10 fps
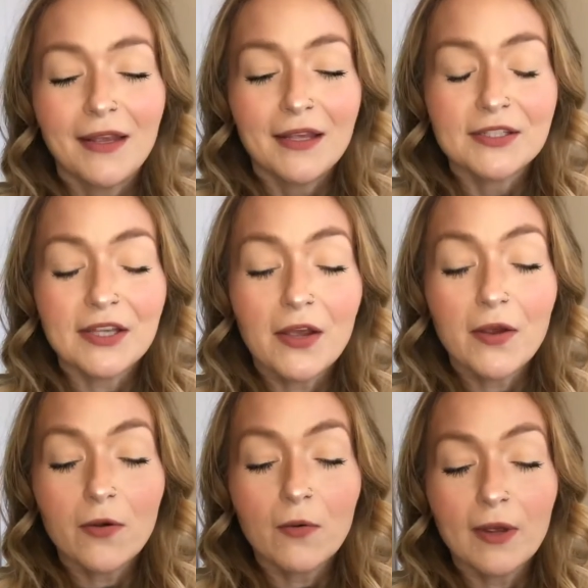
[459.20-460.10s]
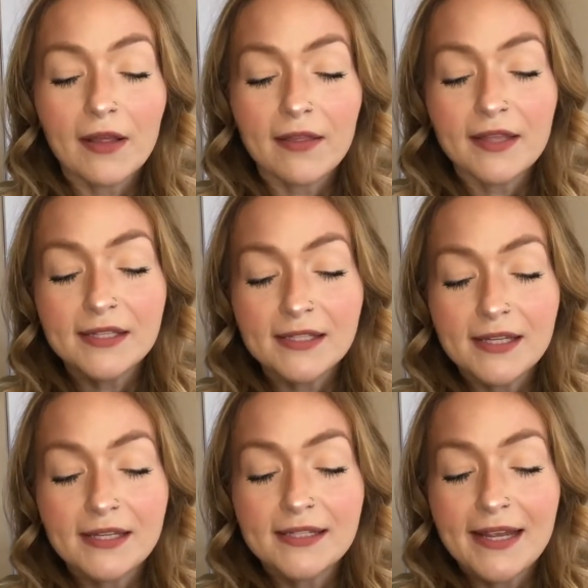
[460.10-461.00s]
So this
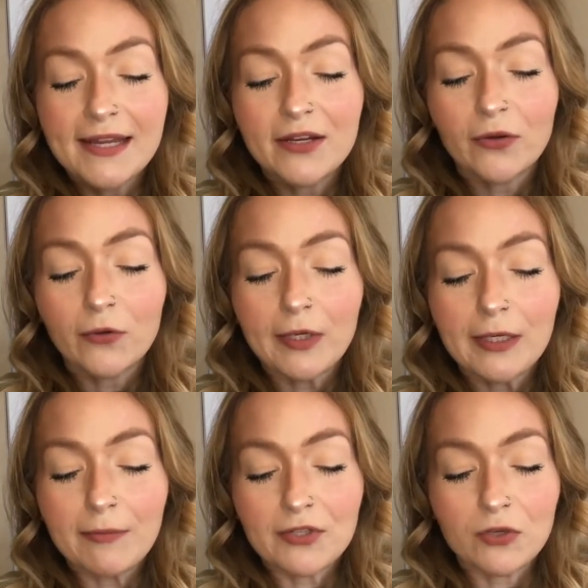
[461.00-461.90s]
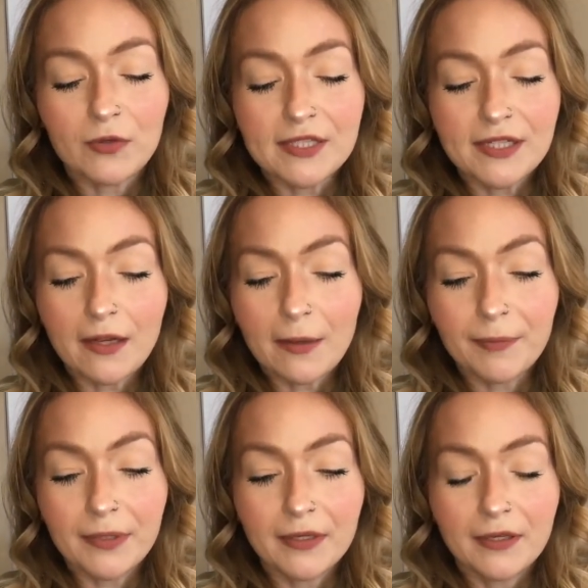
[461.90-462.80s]
is a cream twist up
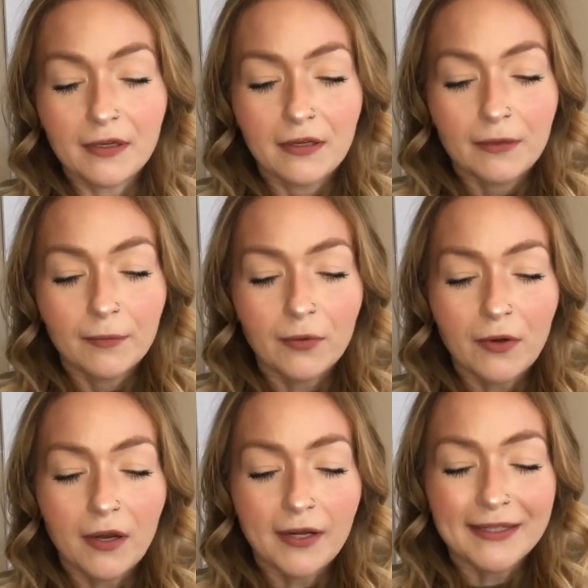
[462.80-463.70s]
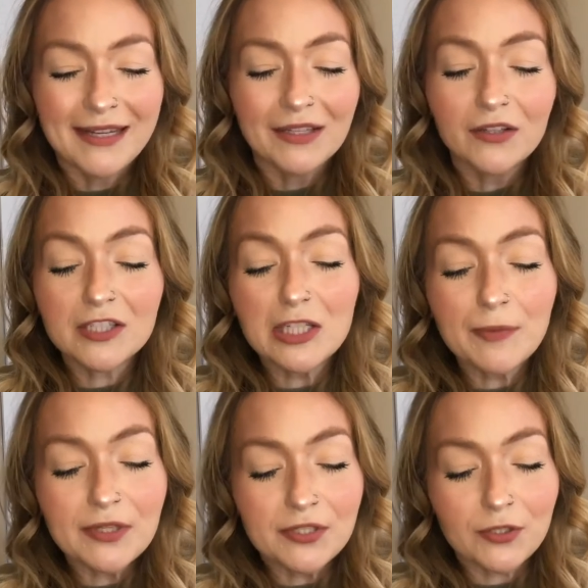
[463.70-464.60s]
product. It looks to be
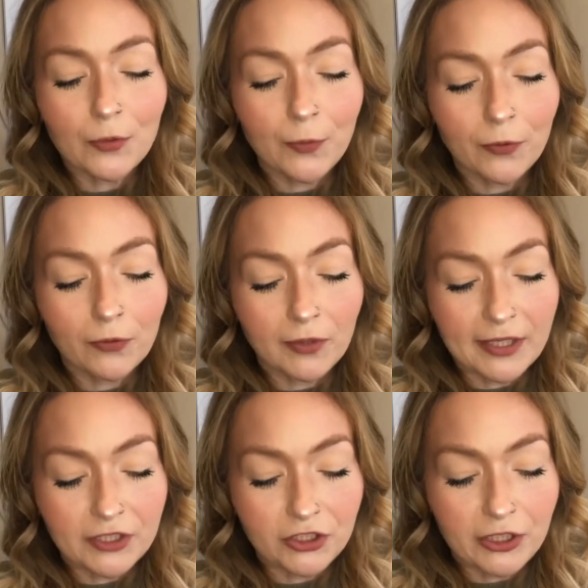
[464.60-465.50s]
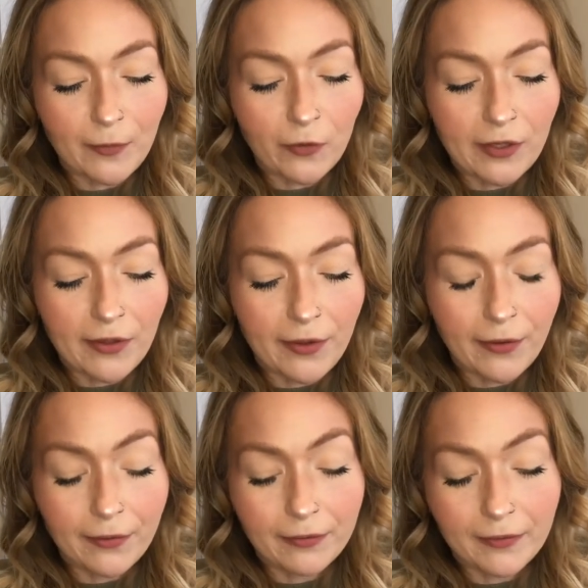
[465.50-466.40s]
super like shimmery
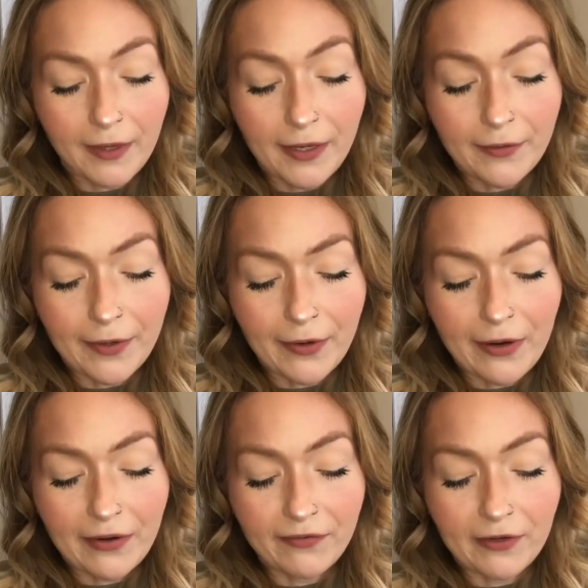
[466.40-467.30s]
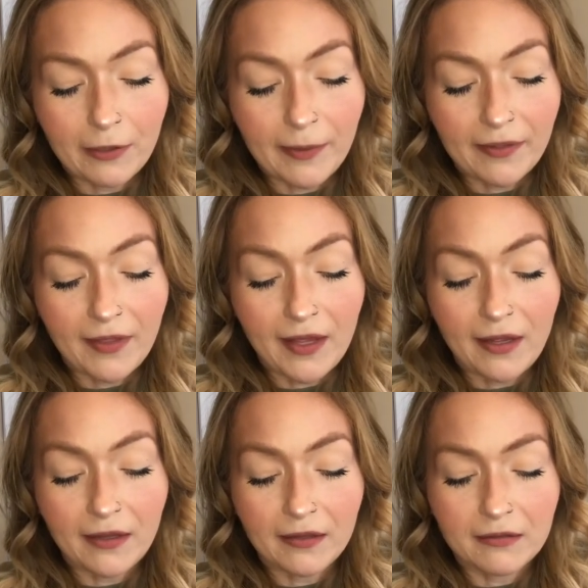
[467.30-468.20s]
though. I don't know how I feel about
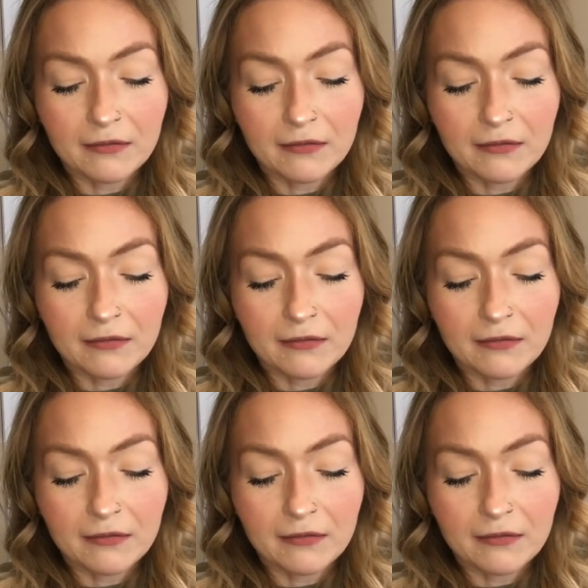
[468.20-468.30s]
that.